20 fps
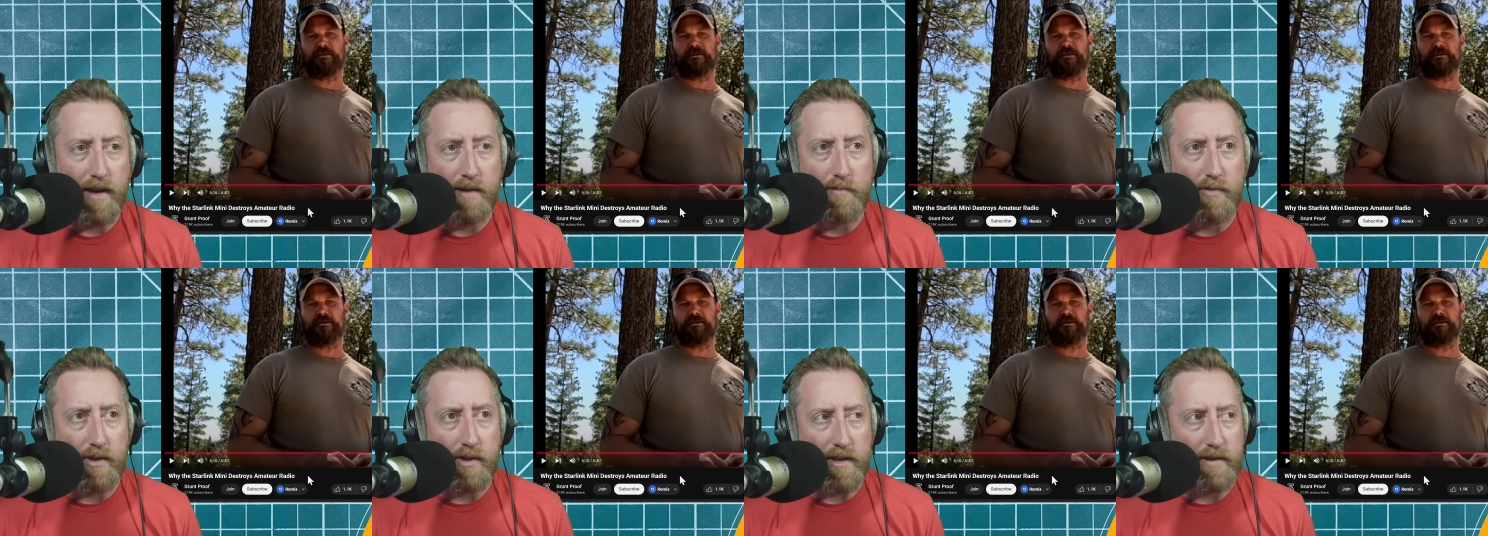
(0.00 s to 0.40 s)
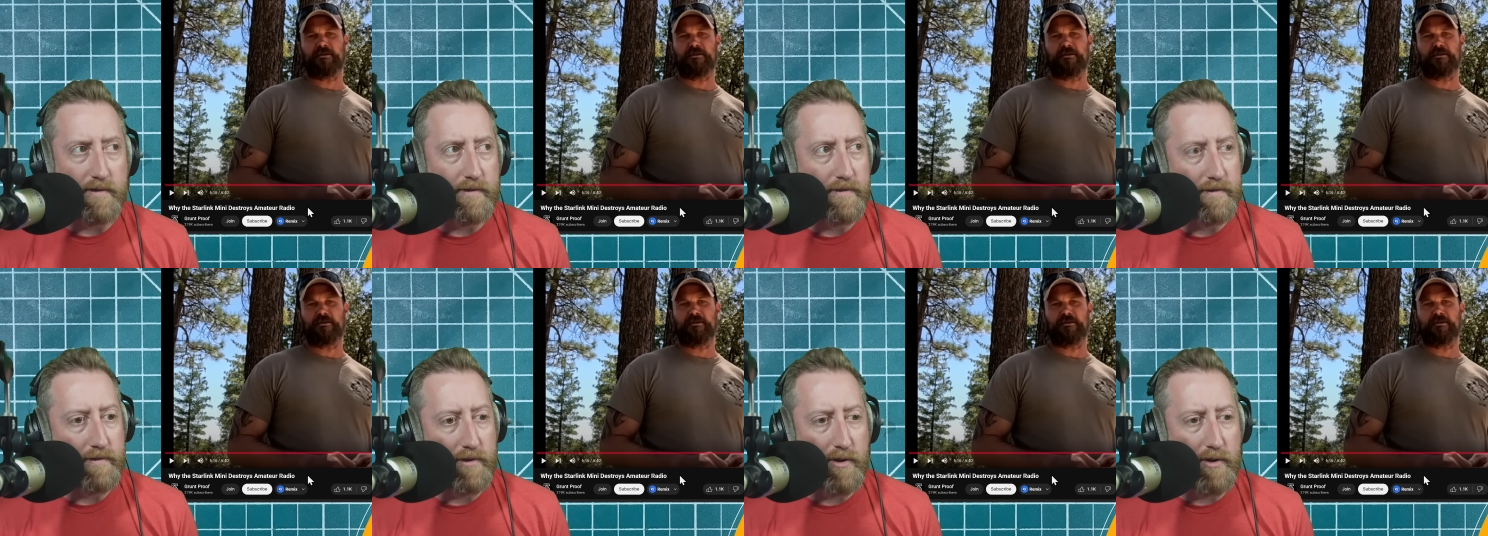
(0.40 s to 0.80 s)
Speaker 1: I
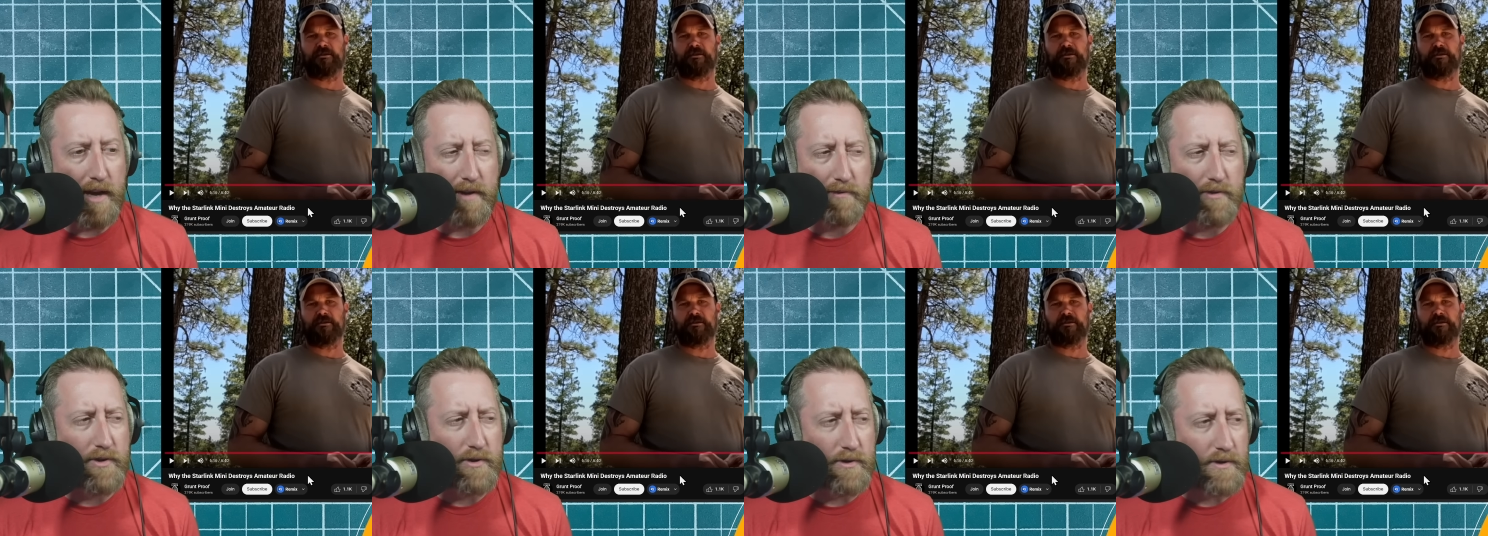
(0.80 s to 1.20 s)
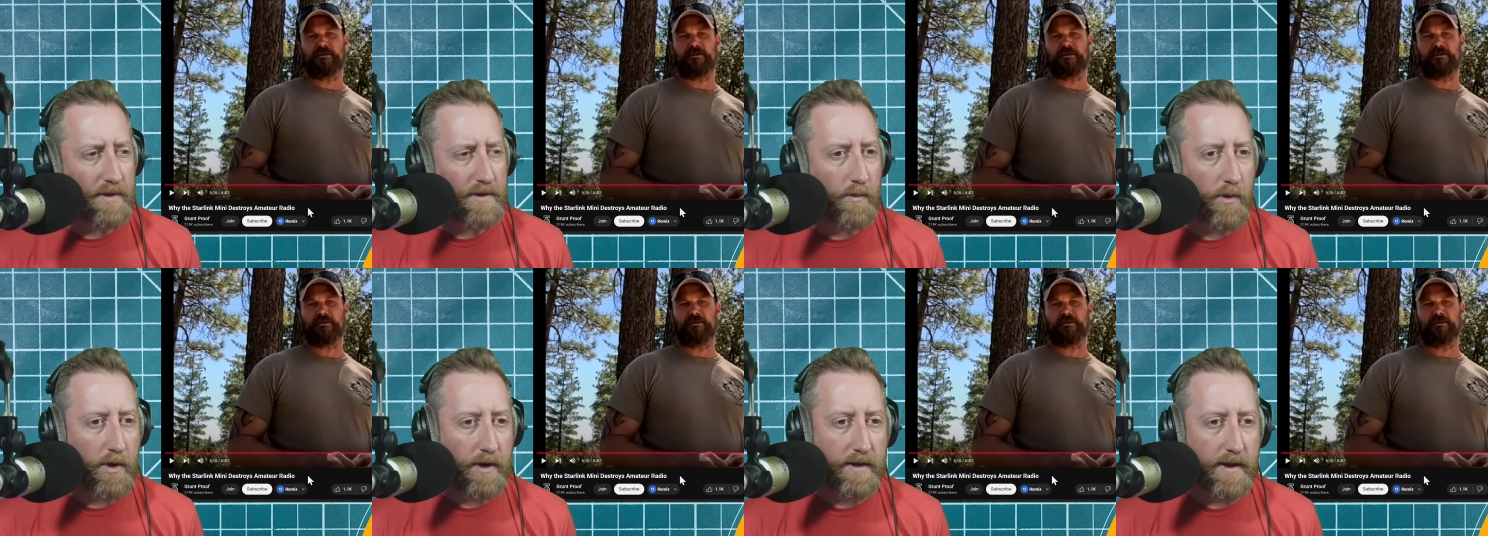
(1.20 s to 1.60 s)
believe. You'd have to do
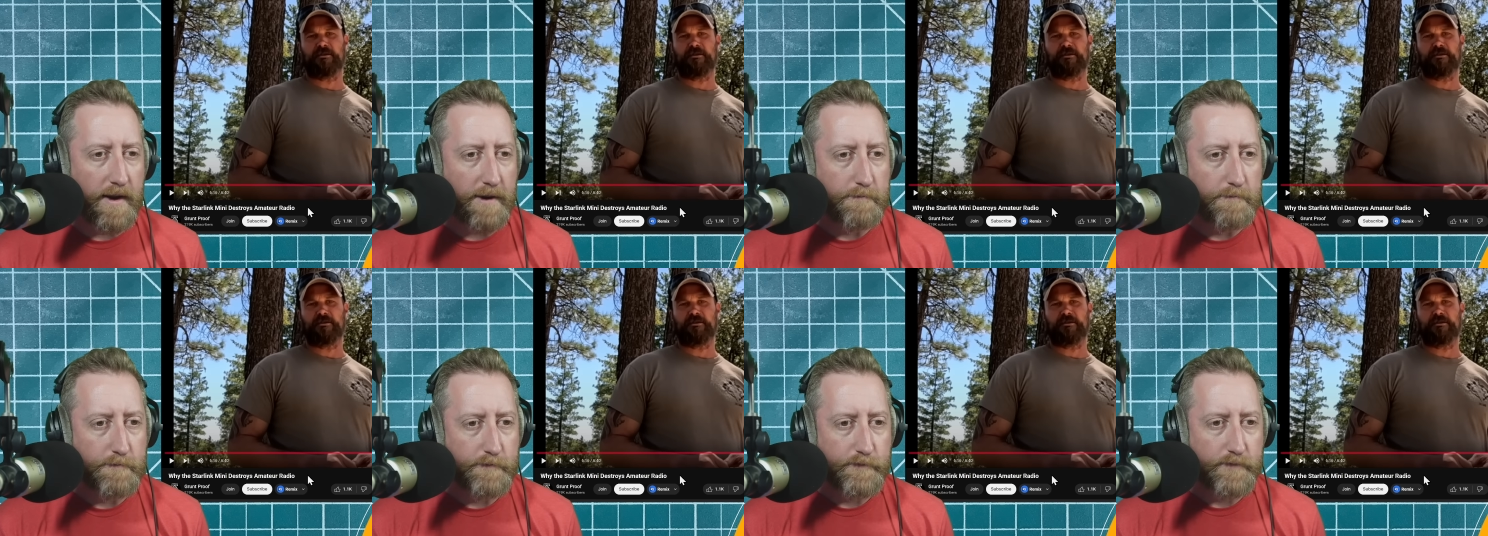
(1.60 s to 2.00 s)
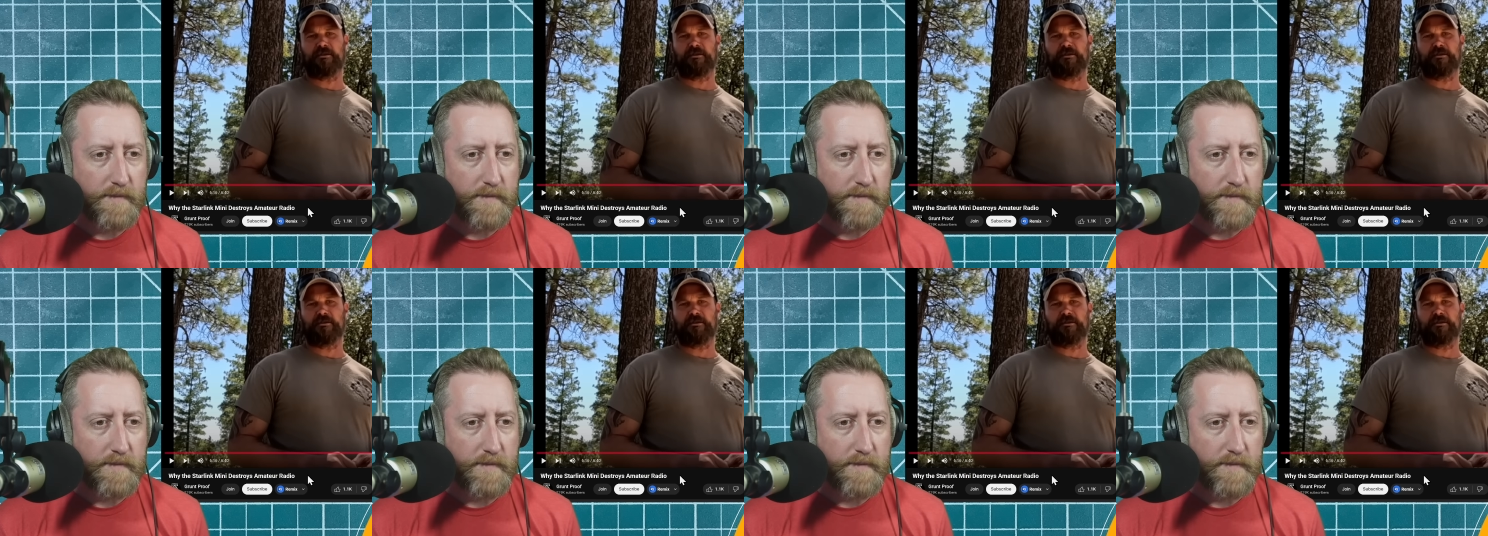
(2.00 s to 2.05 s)
some work there.